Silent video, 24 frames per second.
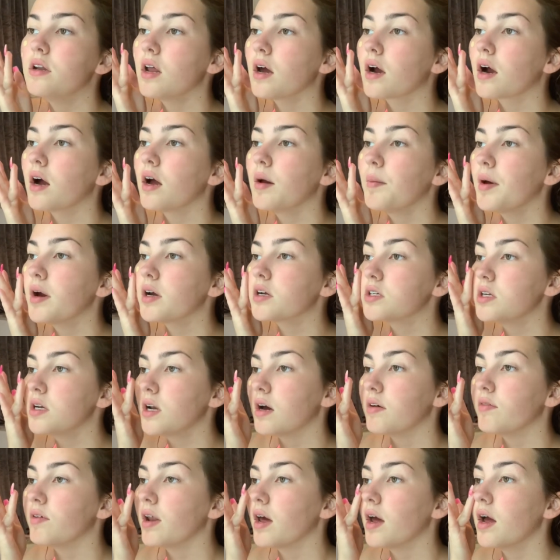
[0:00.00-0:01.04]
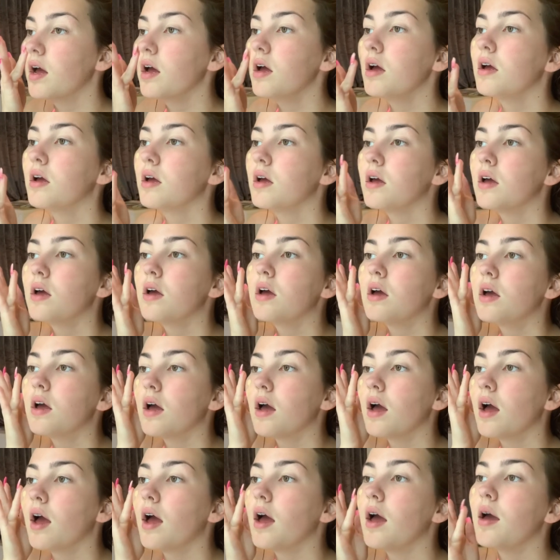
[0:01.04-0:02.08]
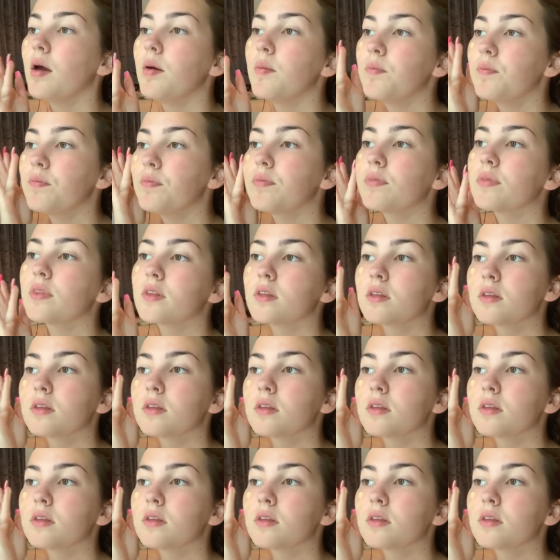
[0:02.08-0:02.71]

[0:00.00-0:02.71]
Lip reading: Like, I'm actually loving it.